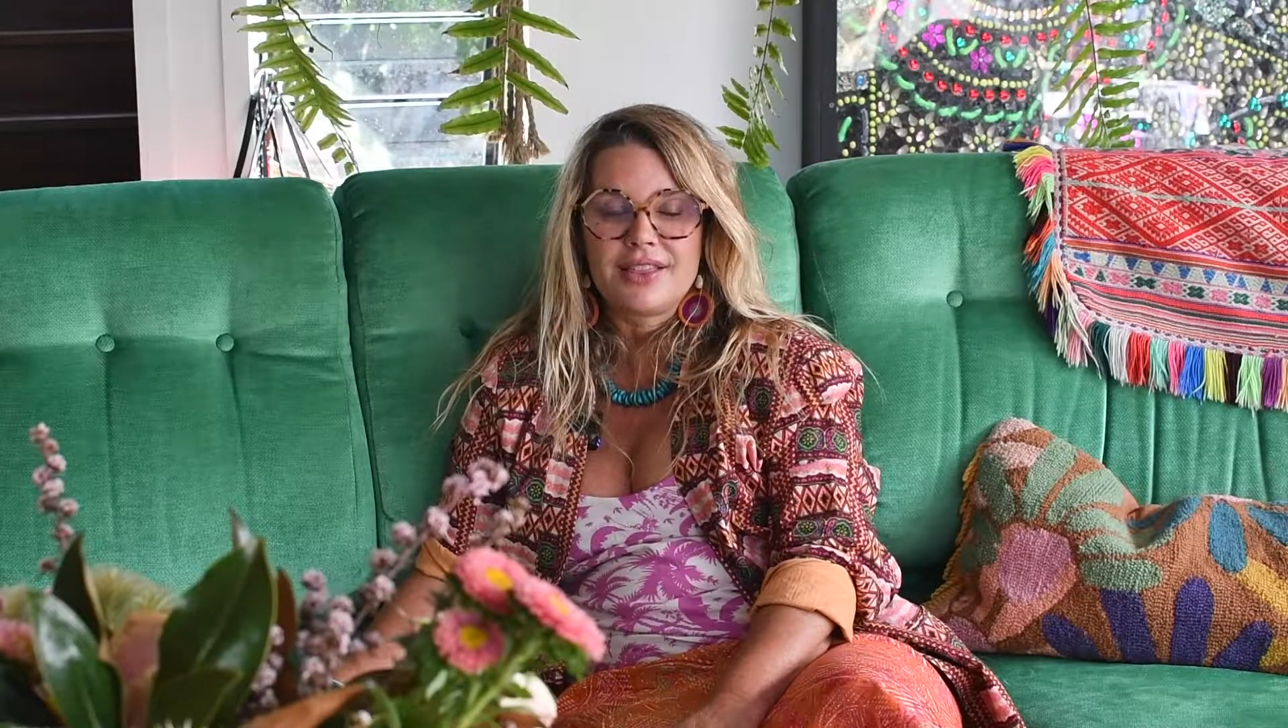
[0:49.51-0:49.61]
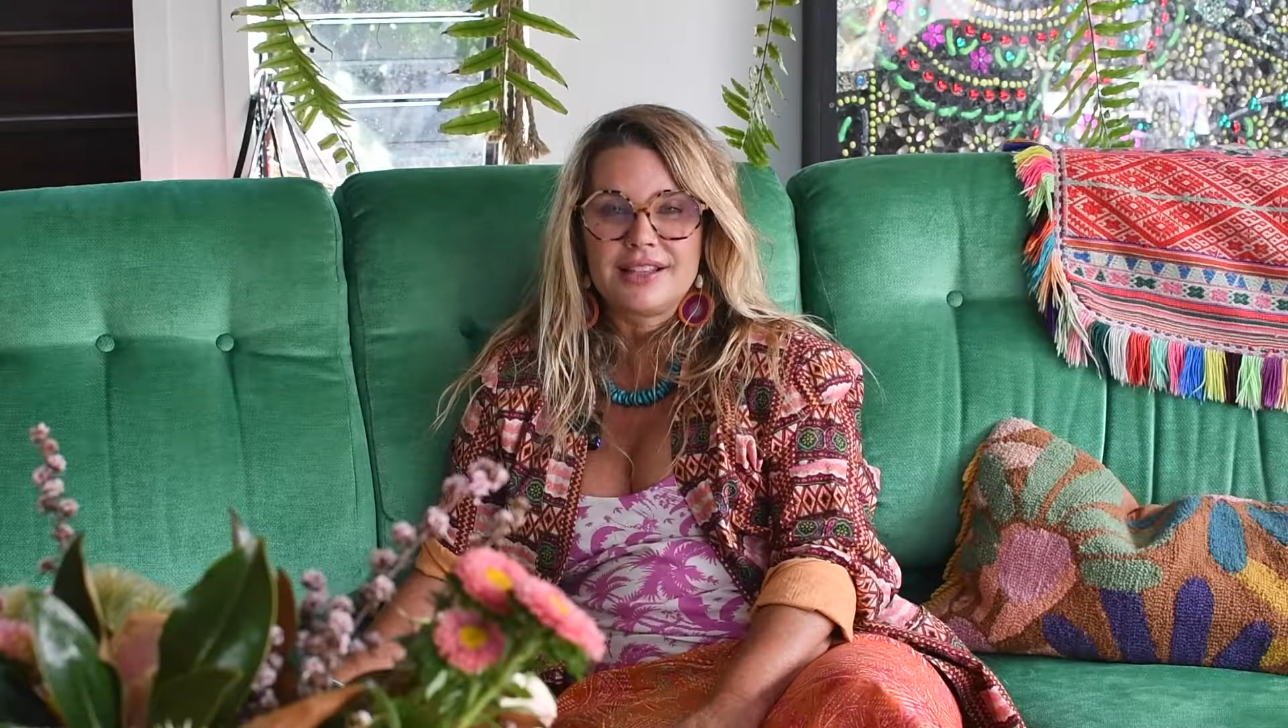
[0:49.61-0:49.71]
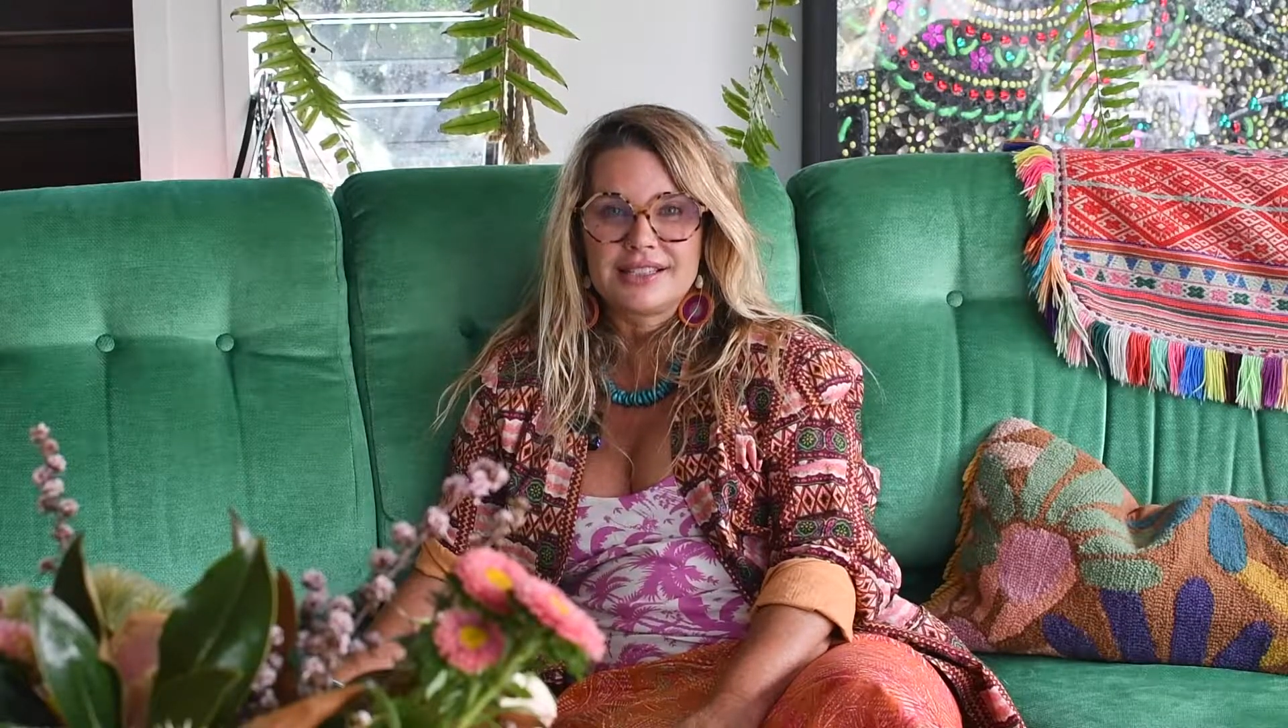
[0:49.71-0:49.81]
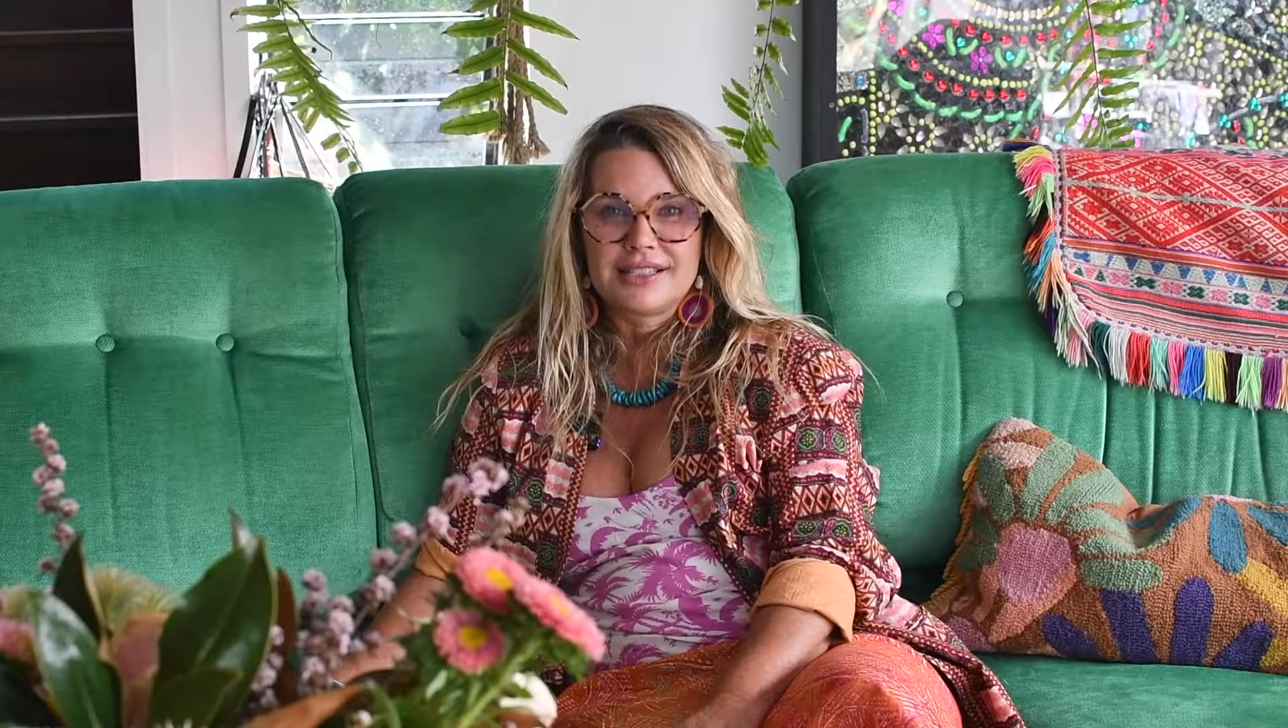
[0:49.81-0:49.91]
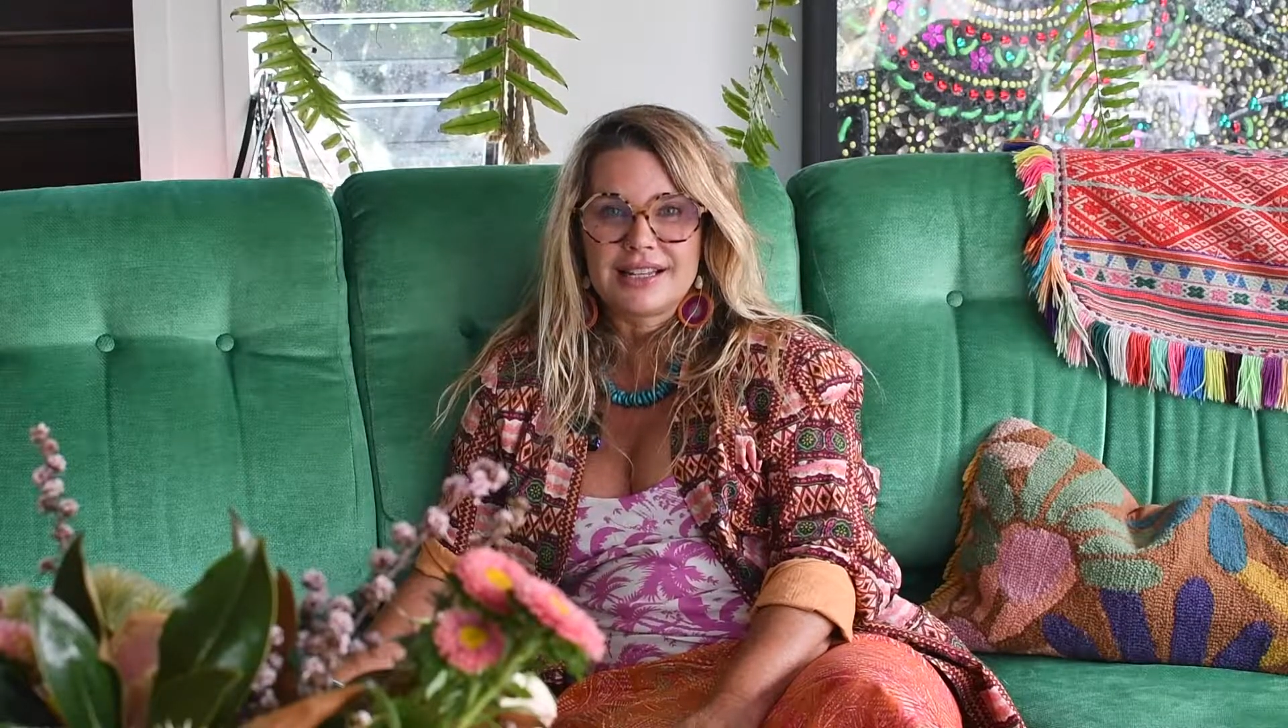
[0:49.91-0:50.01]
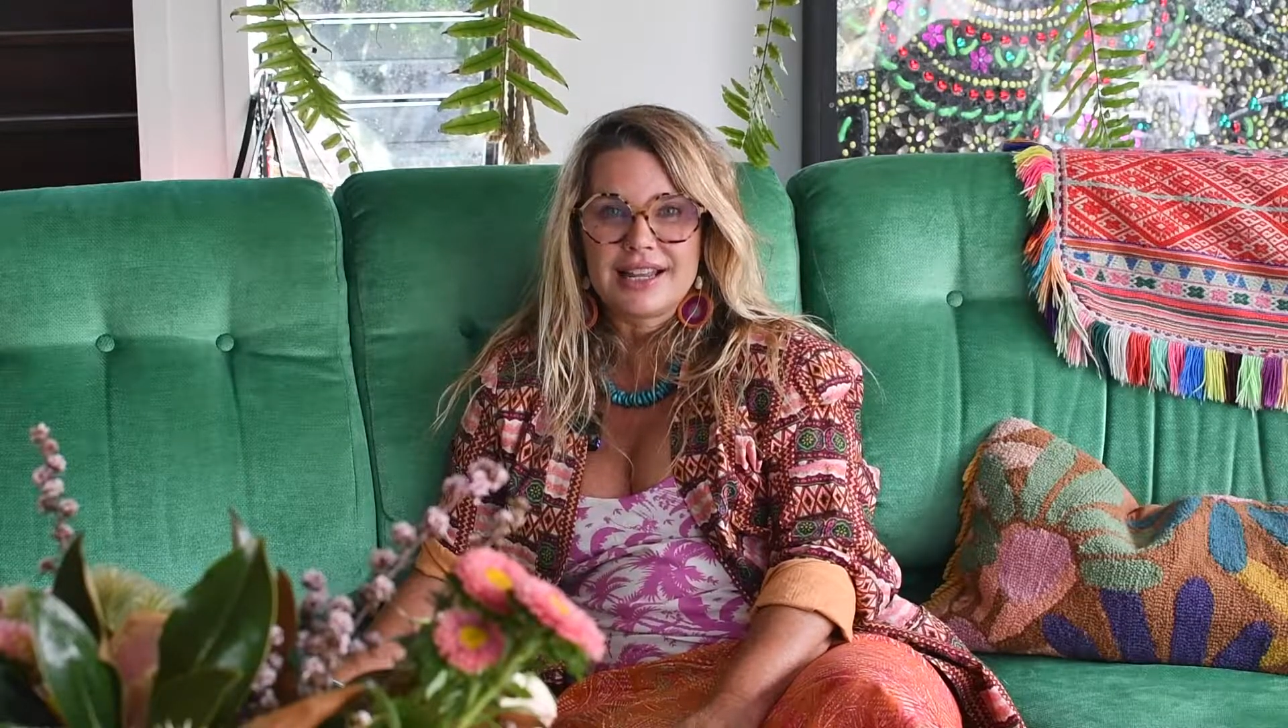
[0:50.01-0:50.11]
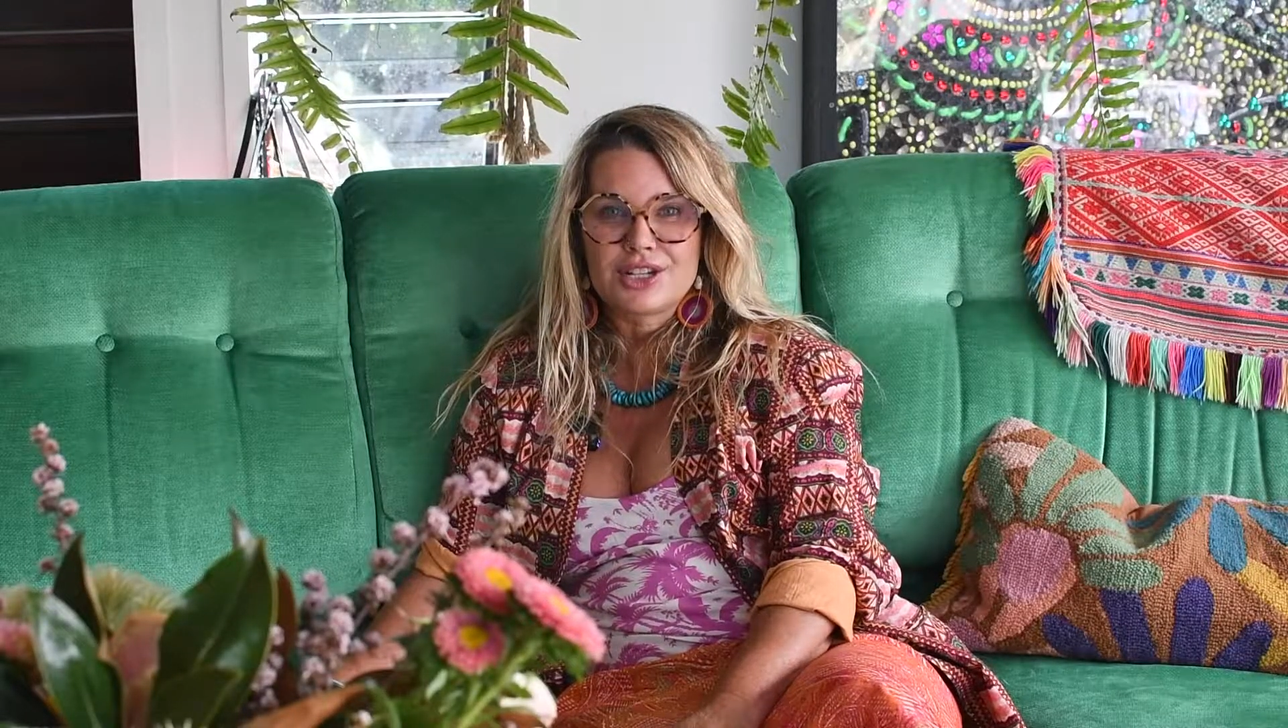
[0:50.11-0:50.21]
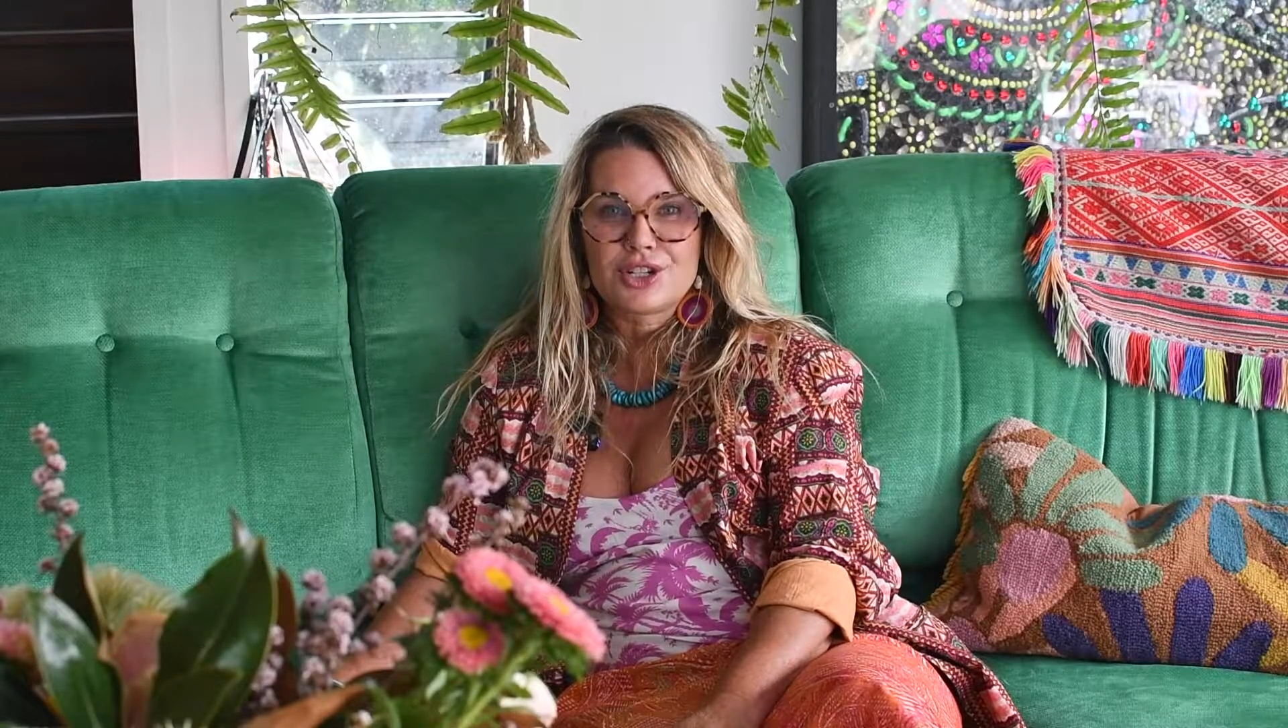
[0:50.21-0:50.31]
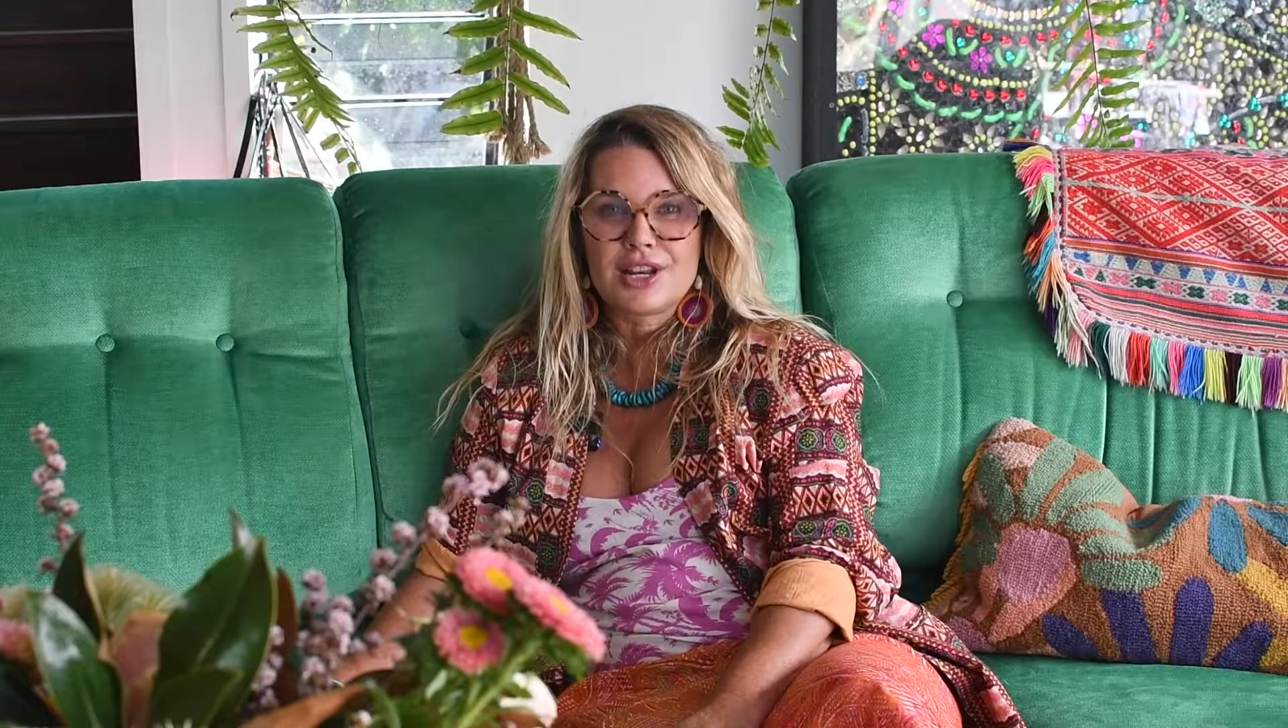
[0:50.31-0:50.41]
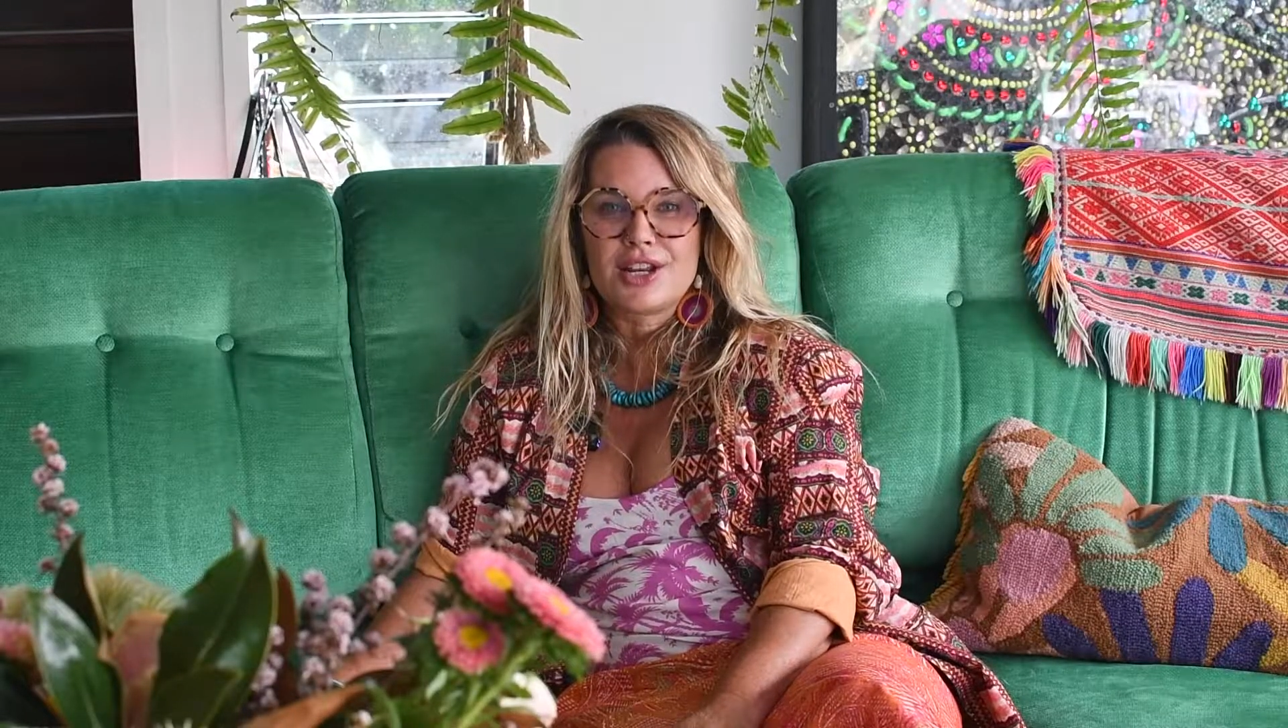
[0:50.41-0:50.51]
this collection,